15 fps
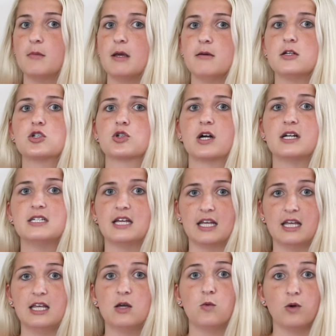maybe try
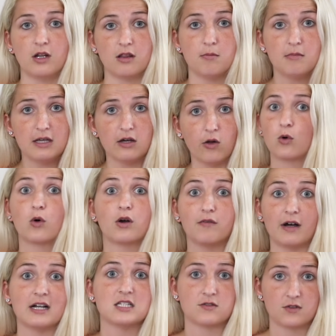taking it with a meal or
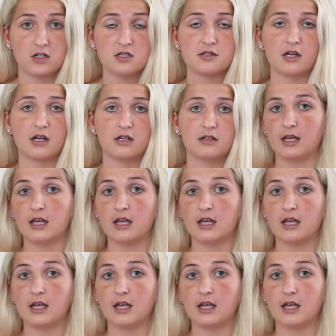vice versa.